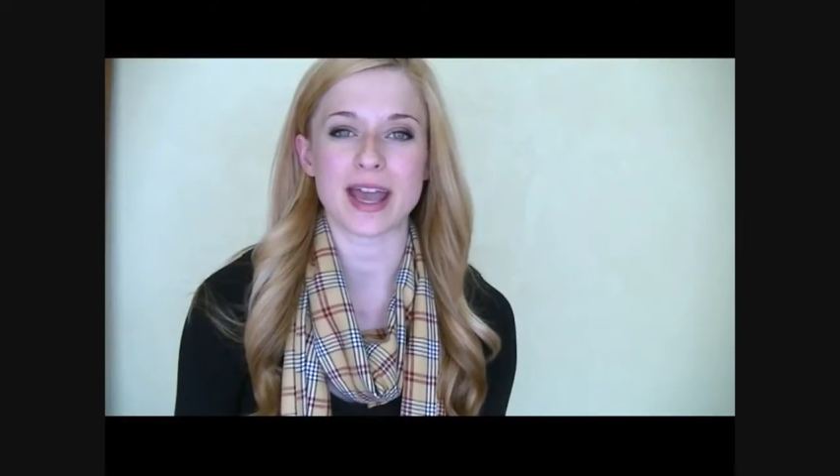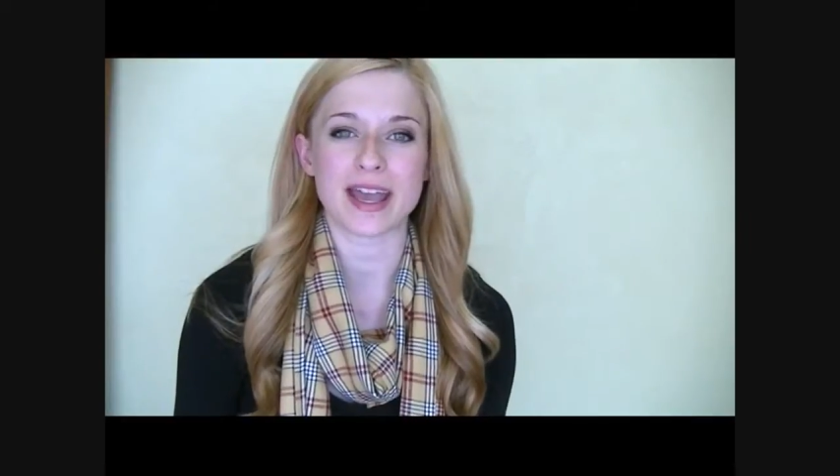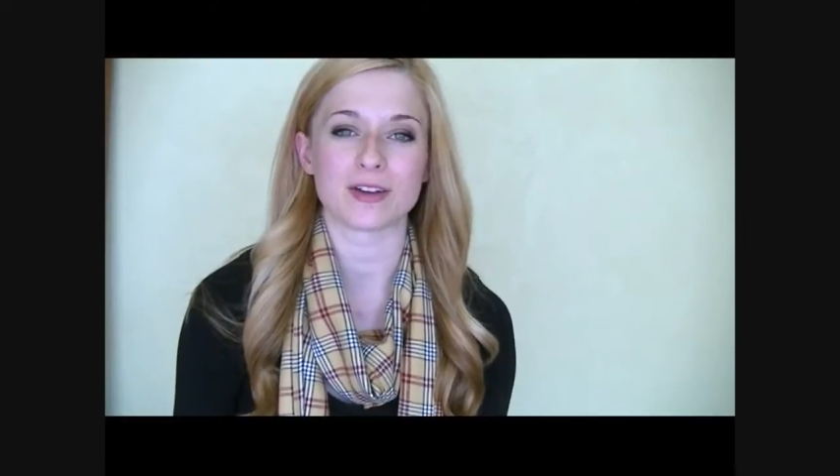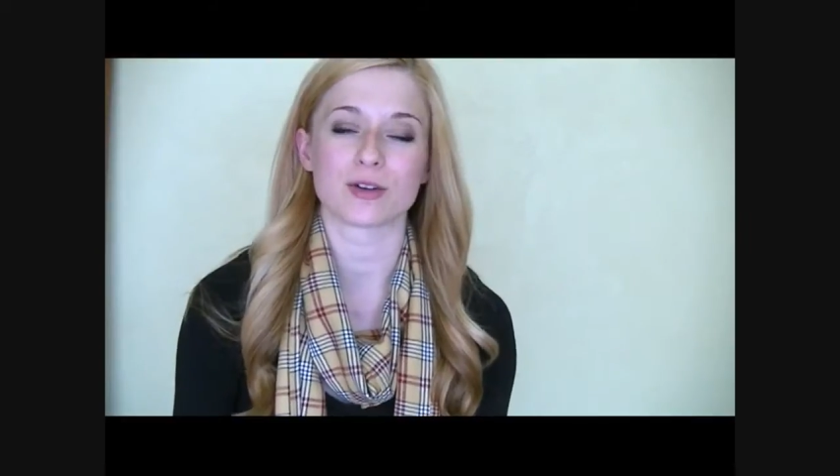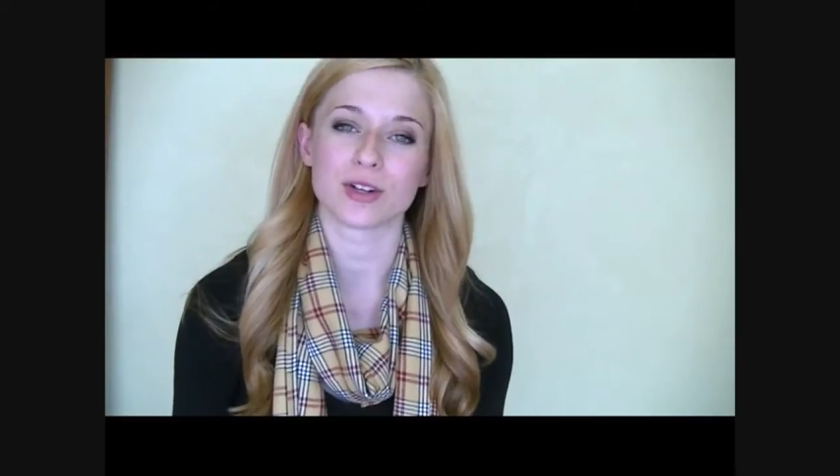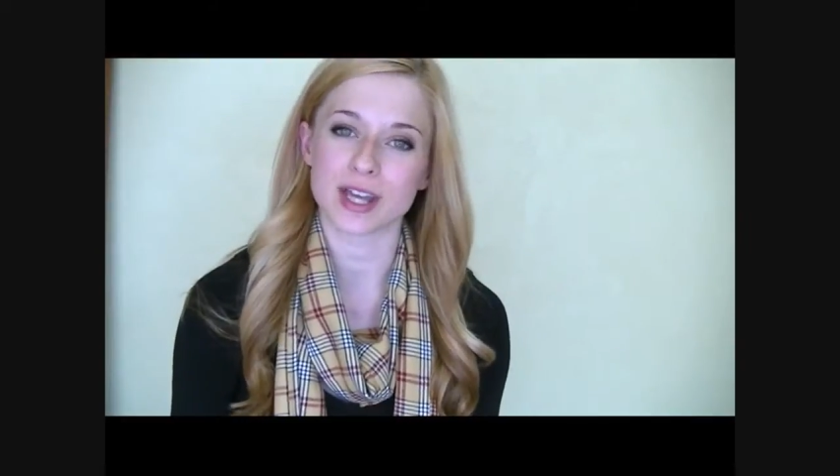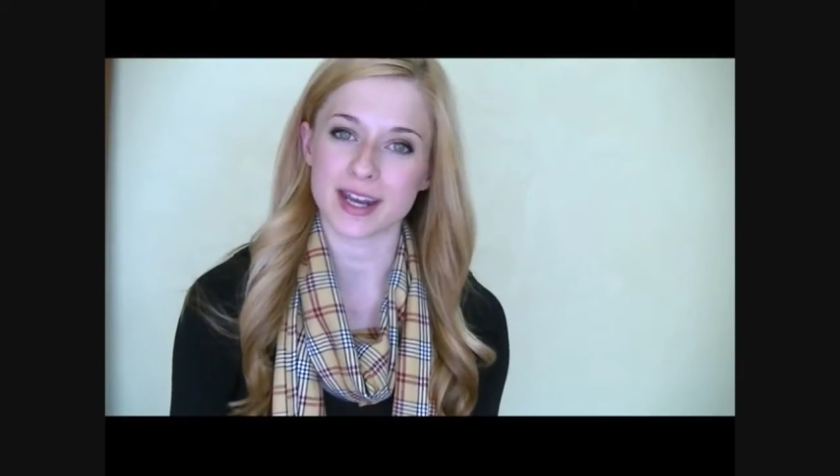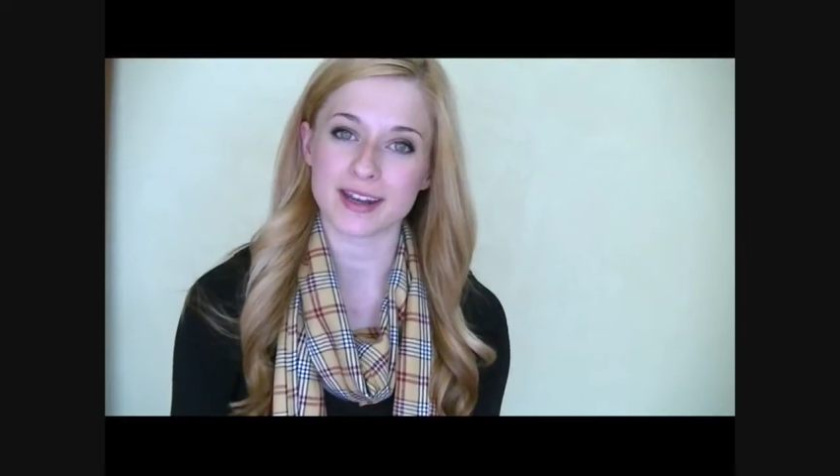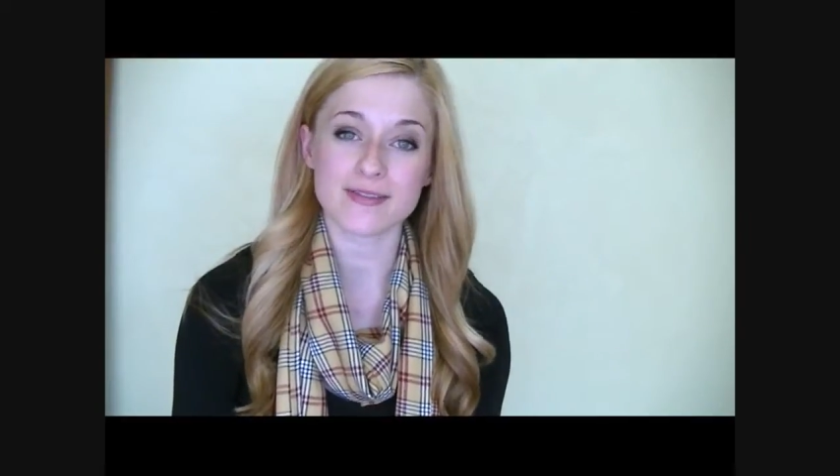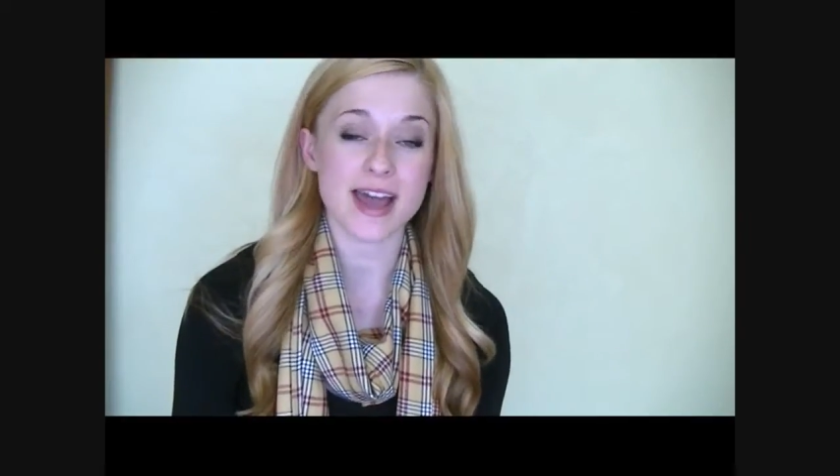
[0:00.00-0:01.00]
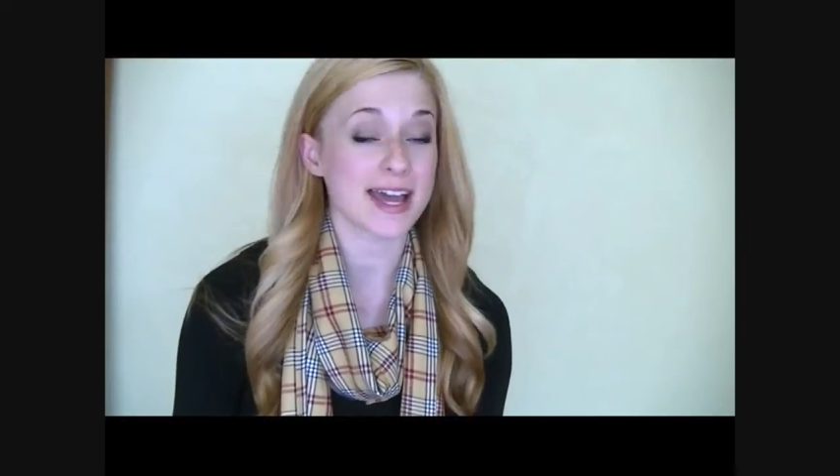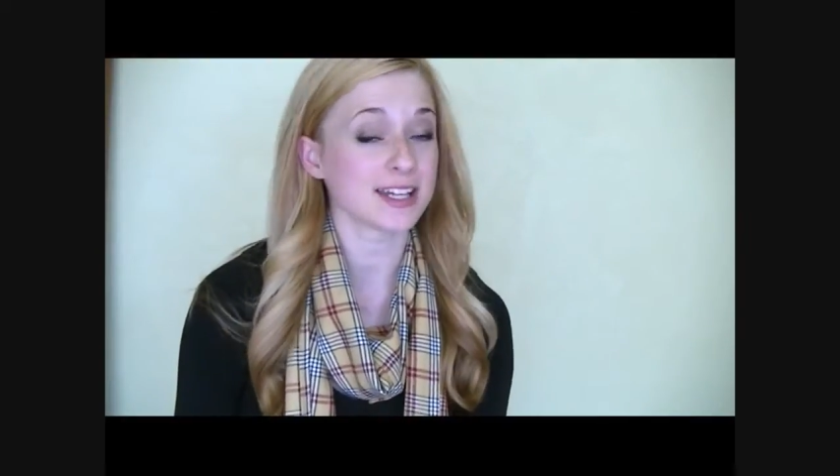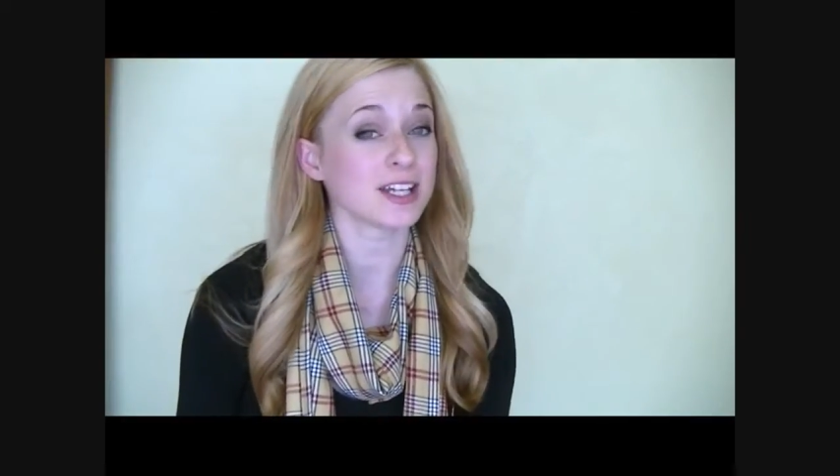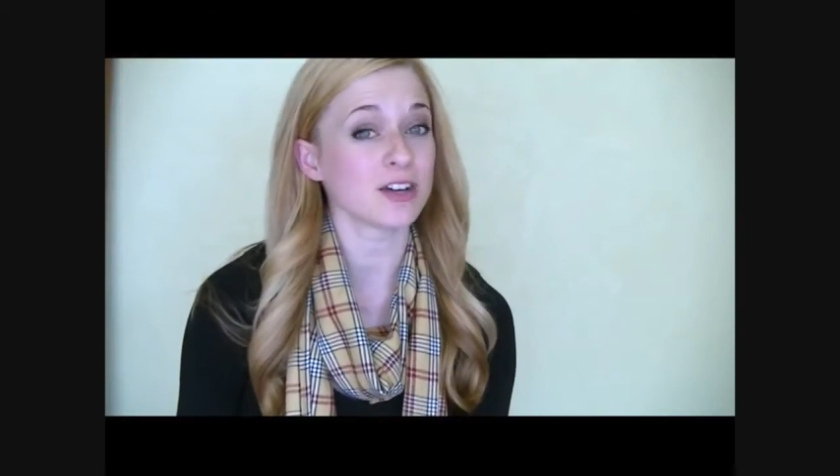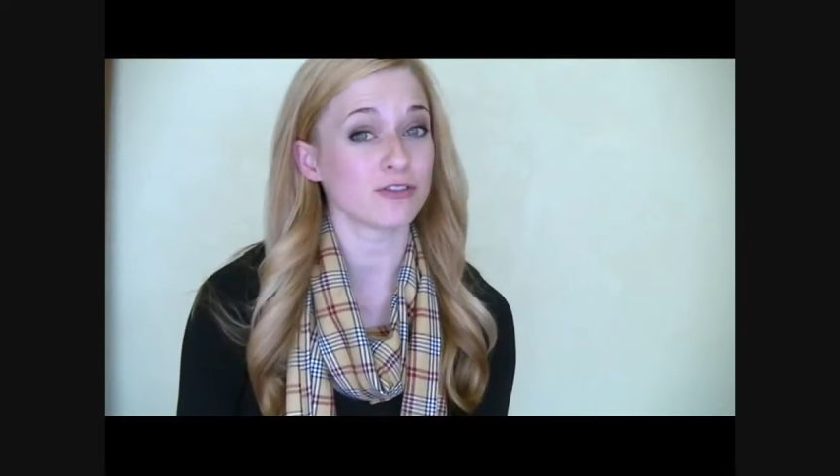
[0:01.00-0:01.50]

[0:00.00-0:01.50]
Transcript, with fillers: a creative and